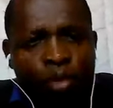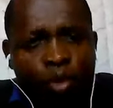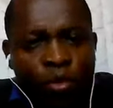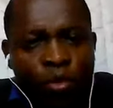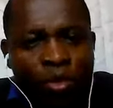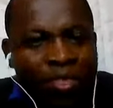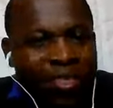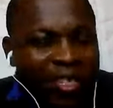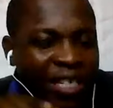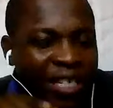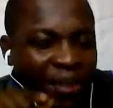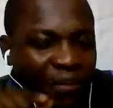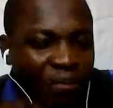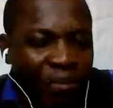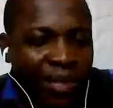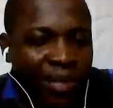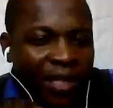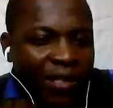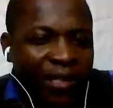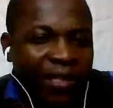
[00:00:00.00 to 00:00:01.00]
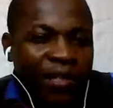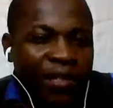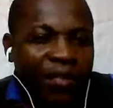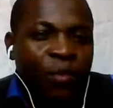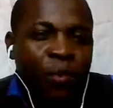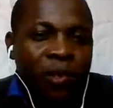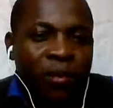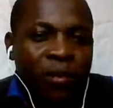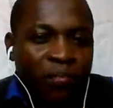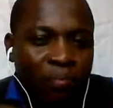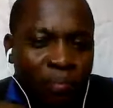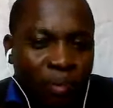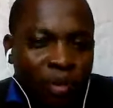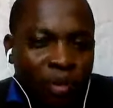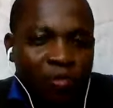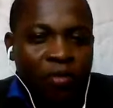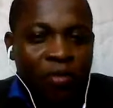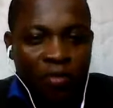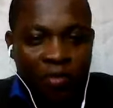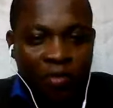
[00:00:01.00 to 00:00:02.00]
you lose credibility with
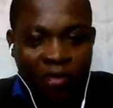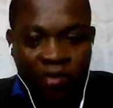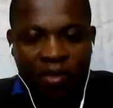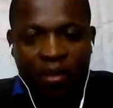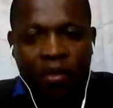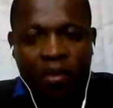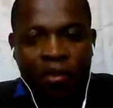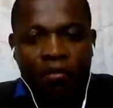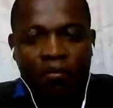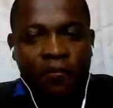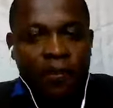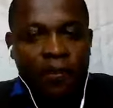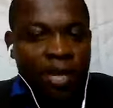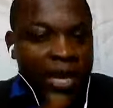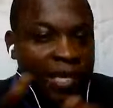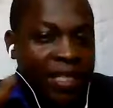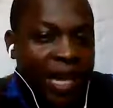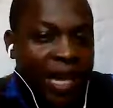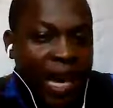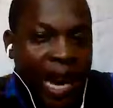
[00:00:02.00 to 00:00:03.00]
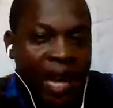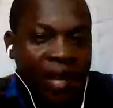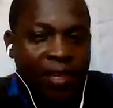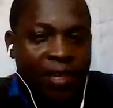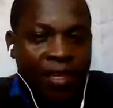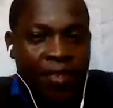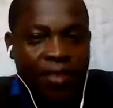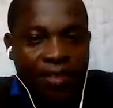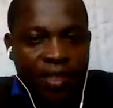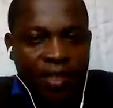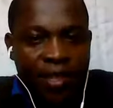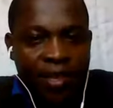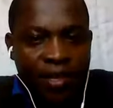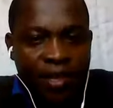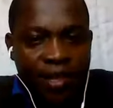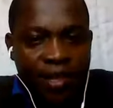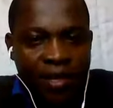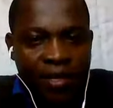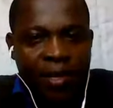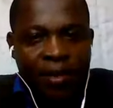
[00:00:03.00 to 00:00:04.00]
both yourself and others.
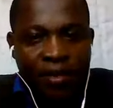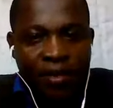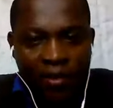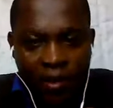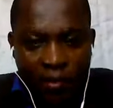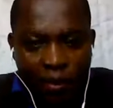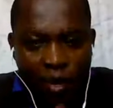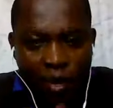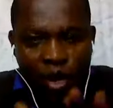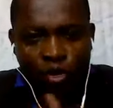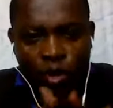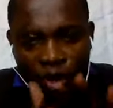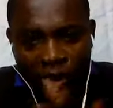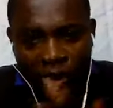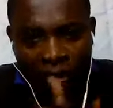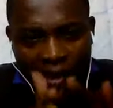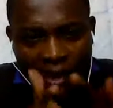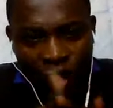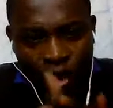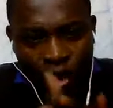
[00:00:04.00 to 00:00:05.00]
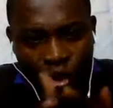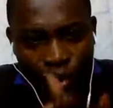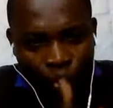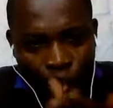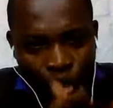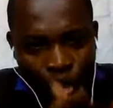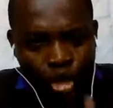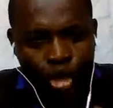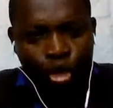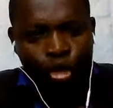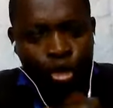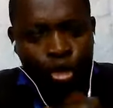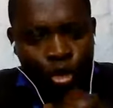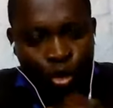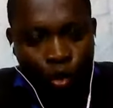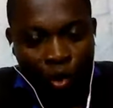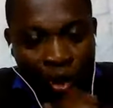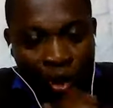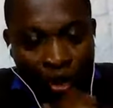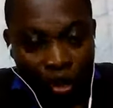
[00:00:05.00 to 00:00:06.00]
The more you stick to what
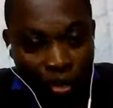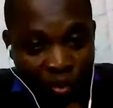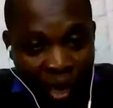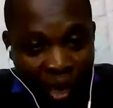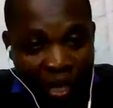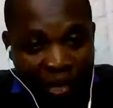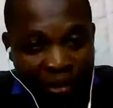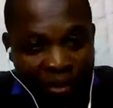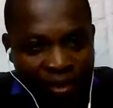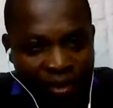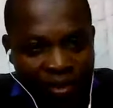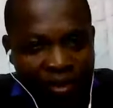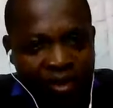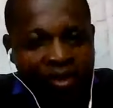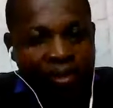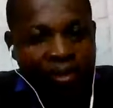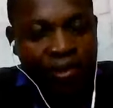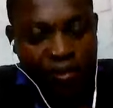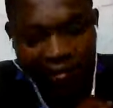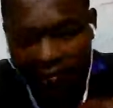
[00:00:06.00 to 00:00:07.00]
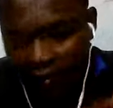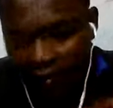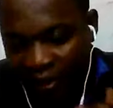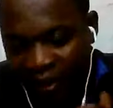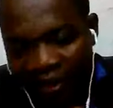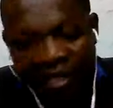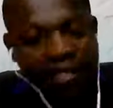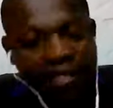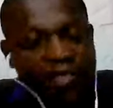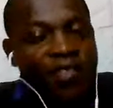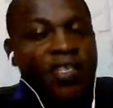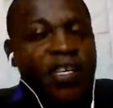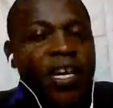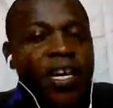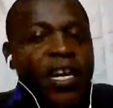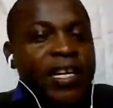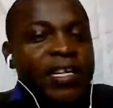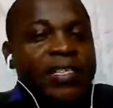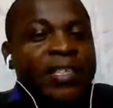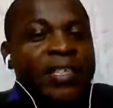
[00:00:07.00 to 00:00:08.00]
you know is right, the
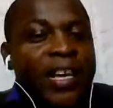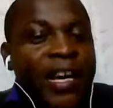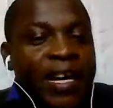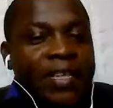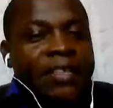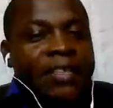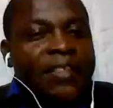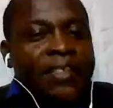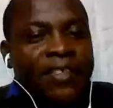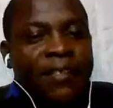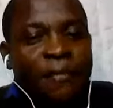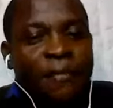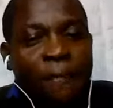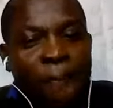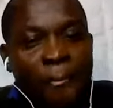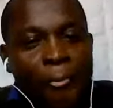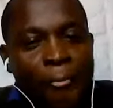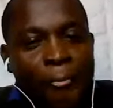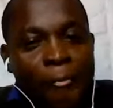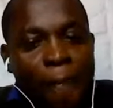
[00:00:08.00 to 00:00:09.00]
easier it gets.